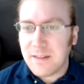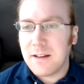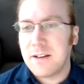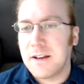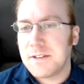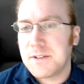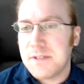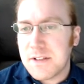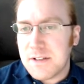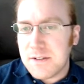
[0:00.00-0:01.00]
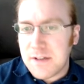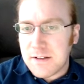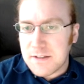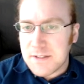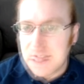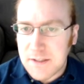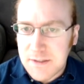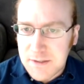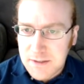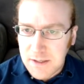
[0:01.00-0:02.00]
Okay, so he's gonna do that. That's nice.